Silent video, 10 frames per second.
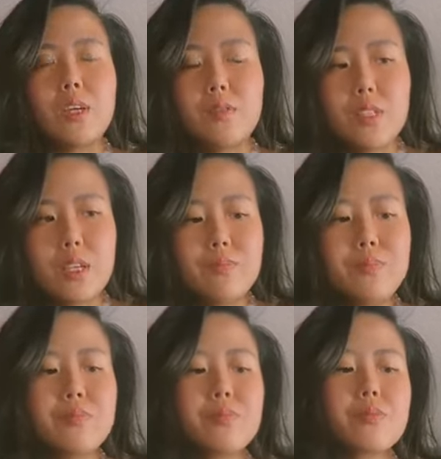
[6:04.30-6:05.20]
gifted.
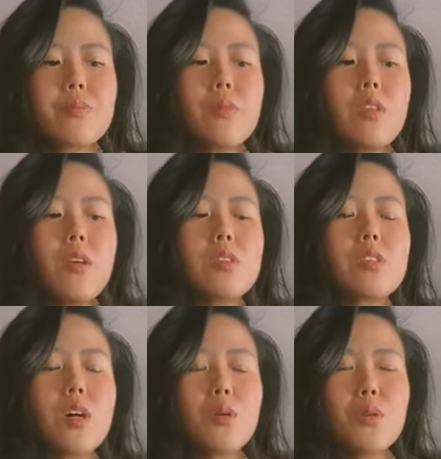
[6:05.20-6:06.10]

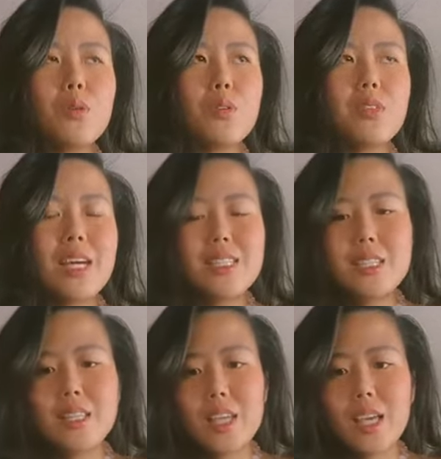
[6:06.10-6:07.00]
So that's
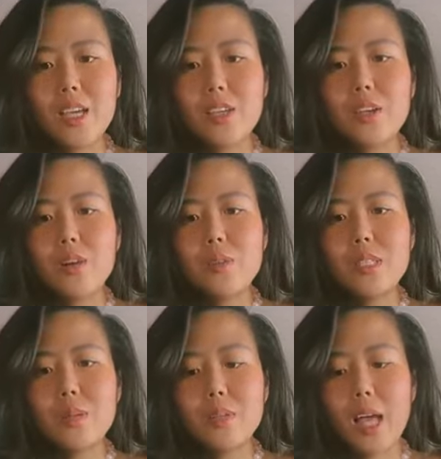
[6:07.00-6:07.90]
the thing, you know,
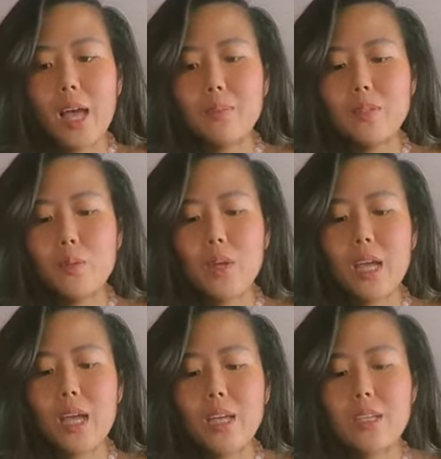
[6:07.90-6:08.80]
sometimes when
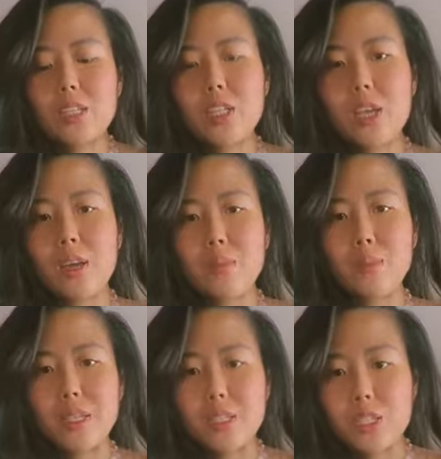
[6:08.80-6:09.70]
I share
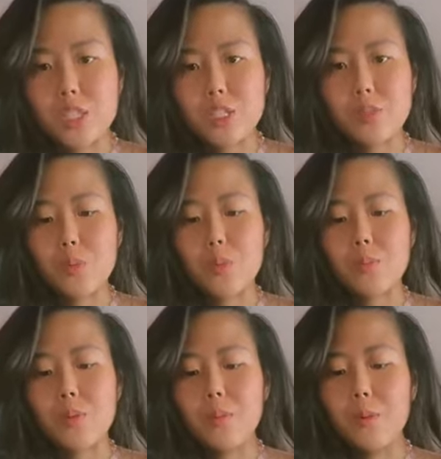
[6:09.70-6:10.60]
messages
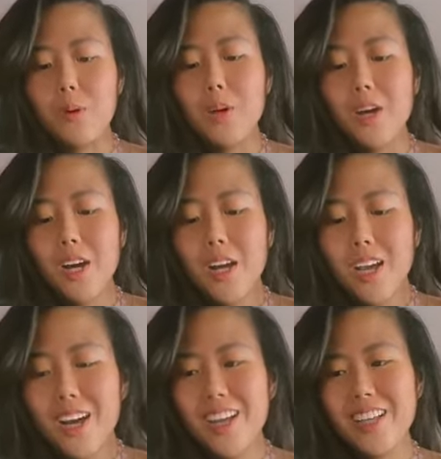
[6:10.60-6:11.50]
with people,
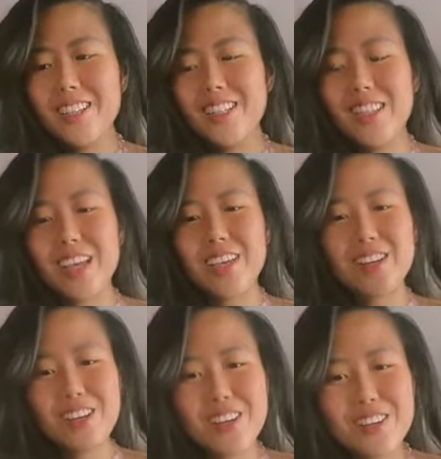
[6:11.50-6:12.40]
uh, it's just like, you
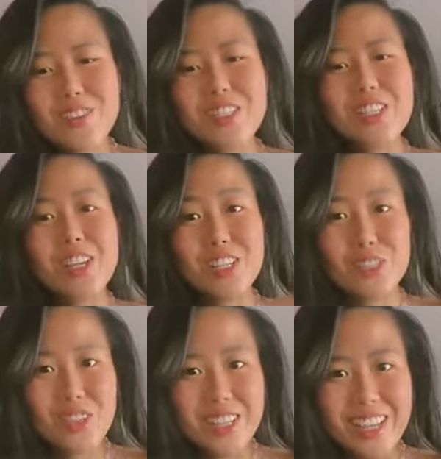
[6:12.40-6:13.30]
know, we're just going to
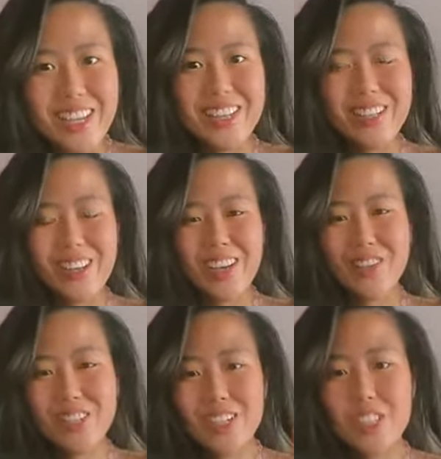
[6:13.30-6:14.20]
drill it in, okay?
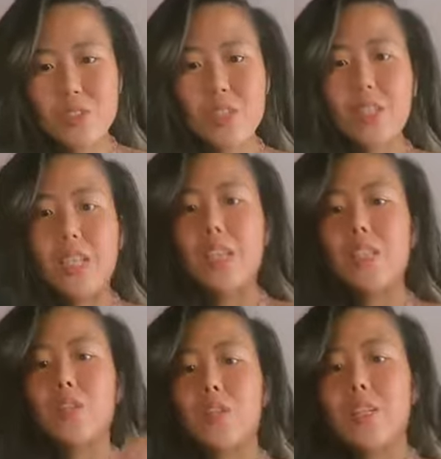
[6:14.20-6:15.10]
We're just going to drill it in
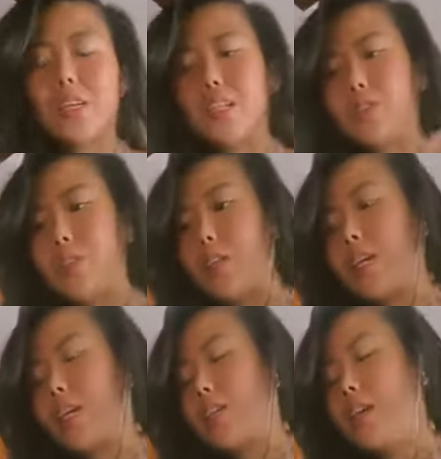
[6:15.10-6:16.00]
and drill it in and drill it
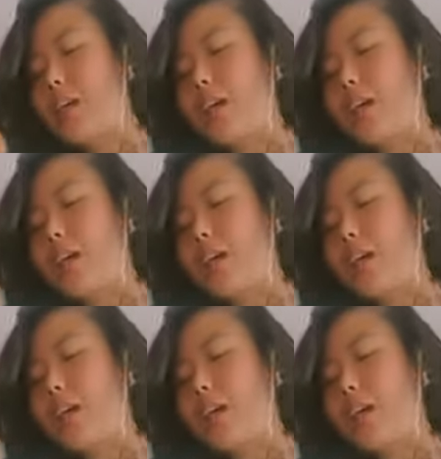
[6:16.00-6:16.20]
in